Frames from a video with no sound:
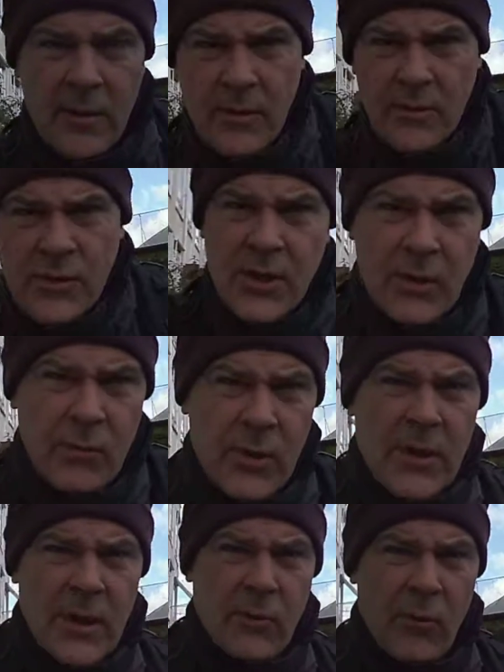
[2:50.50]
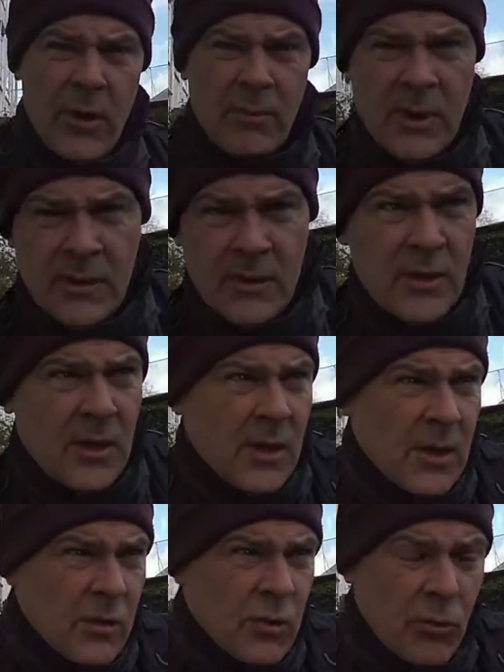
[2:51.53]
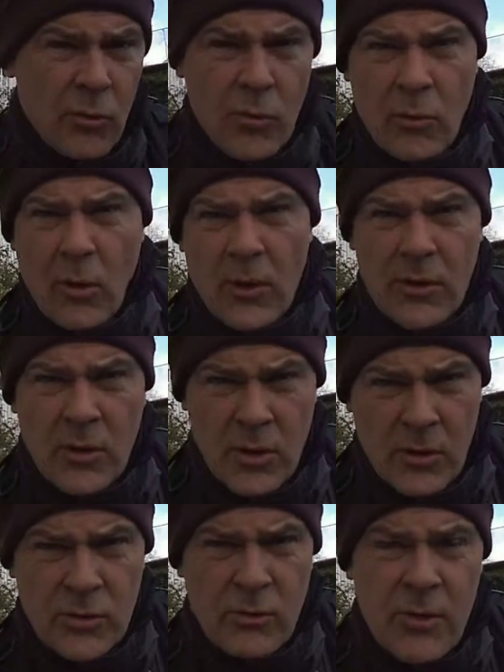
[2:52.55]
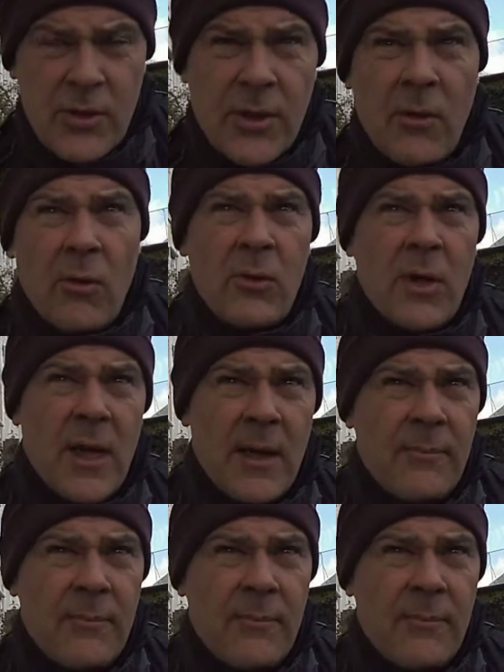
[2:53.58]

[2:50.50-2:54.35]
secret agreement to countries and all that,